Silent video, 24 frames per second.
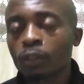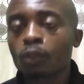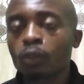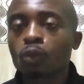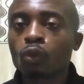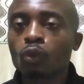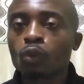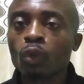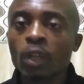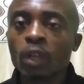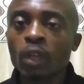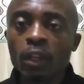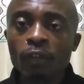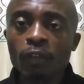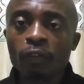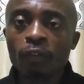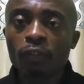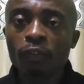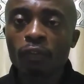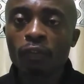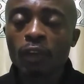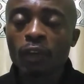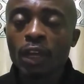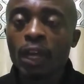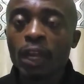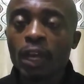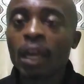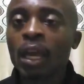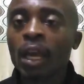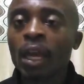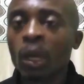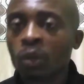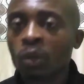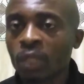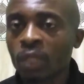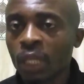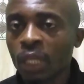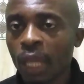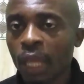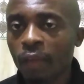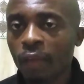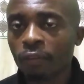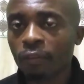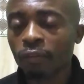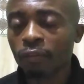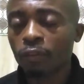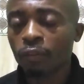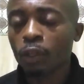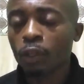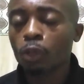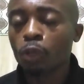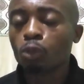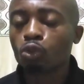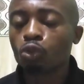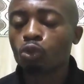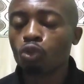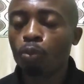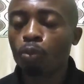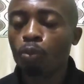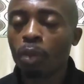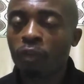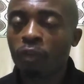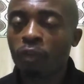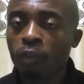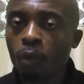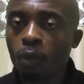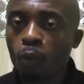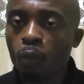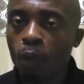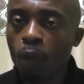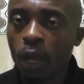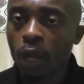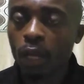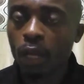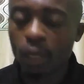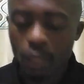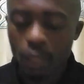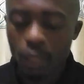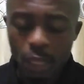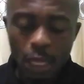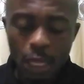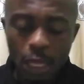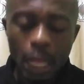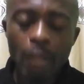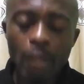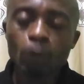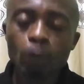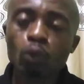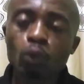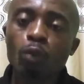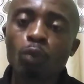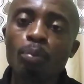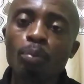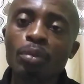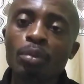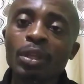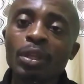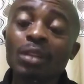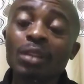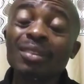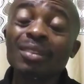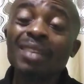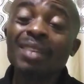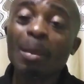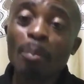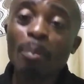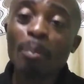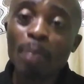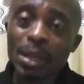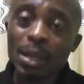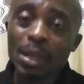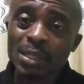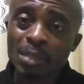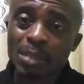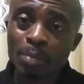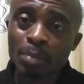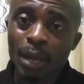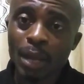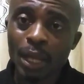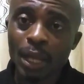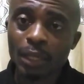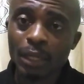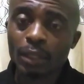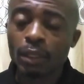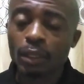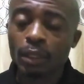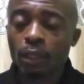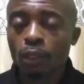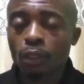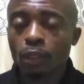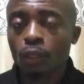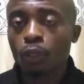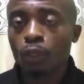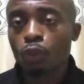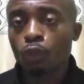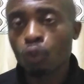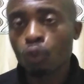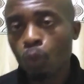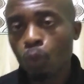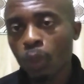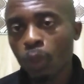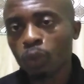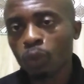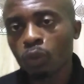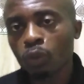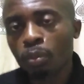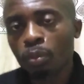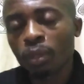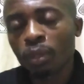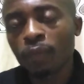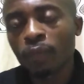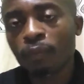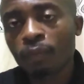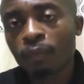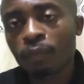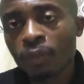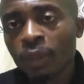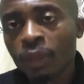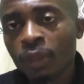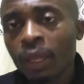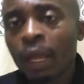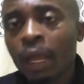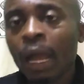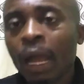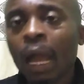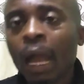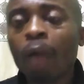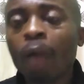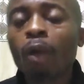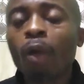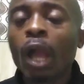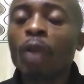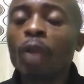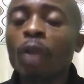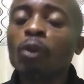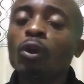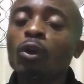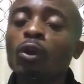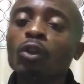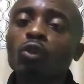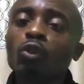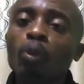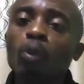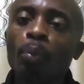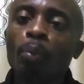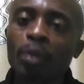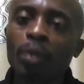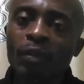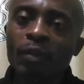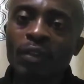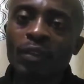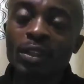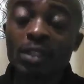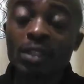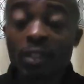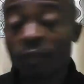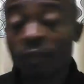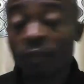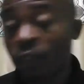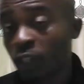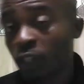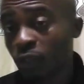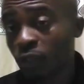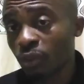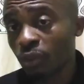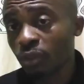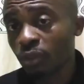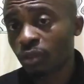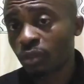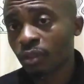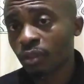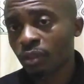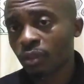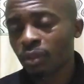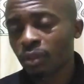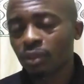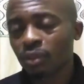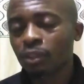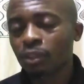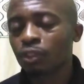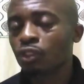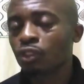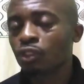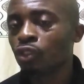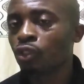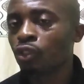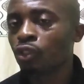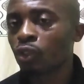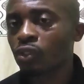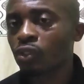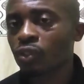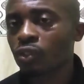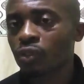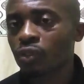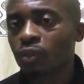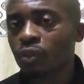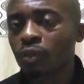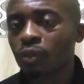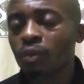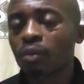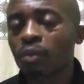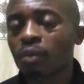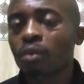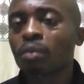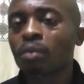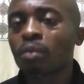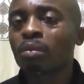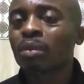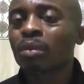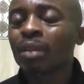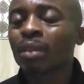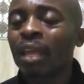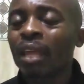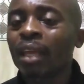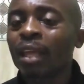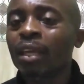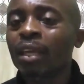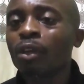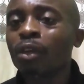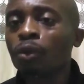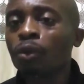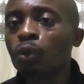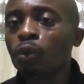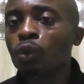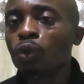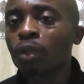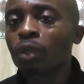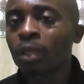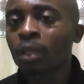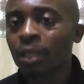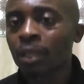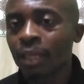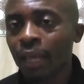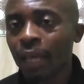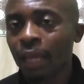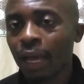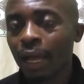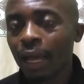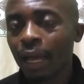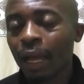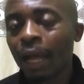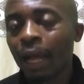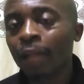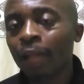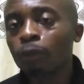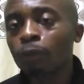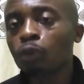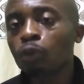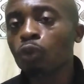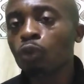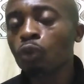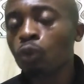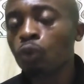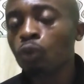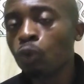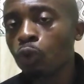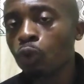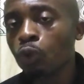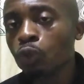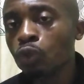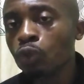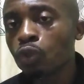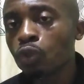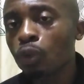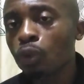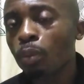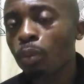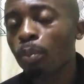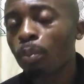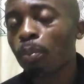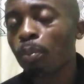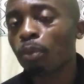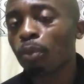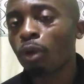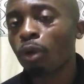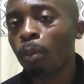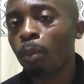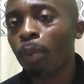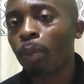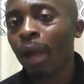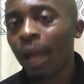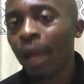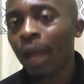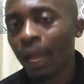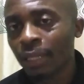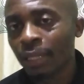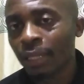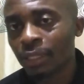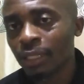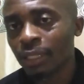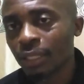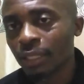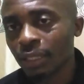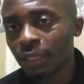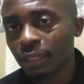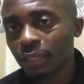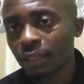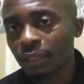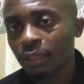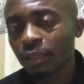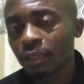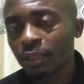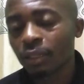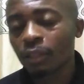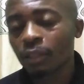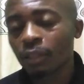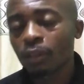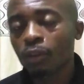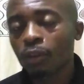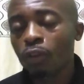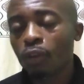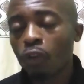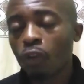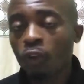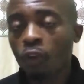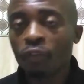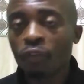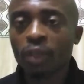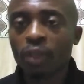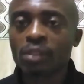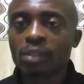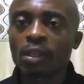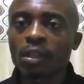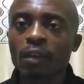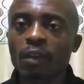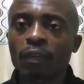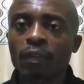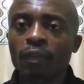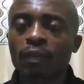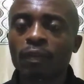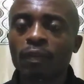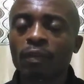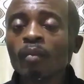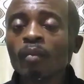to live a healthy life, to perform well and to be the best man you want to be. How are you going to prevent infection? Just take good care and good proper hygiene of yourself.